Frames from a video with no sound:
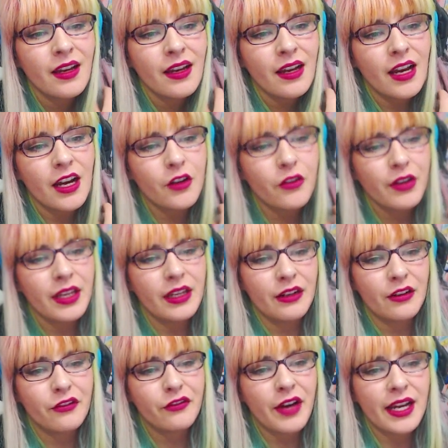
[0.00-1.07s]
A grid.
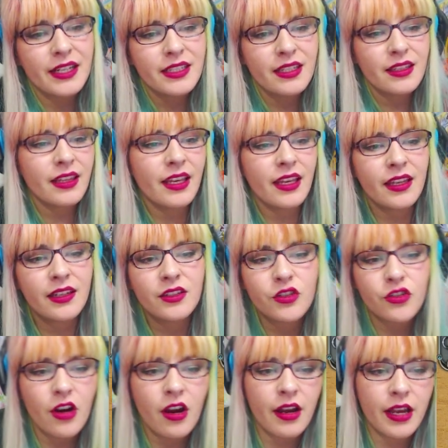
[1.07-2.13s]
Finding the hidden
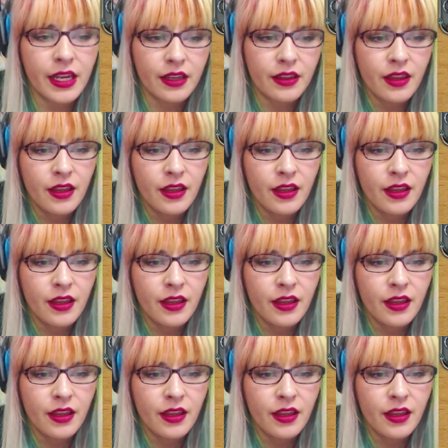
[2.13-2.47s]
drawing.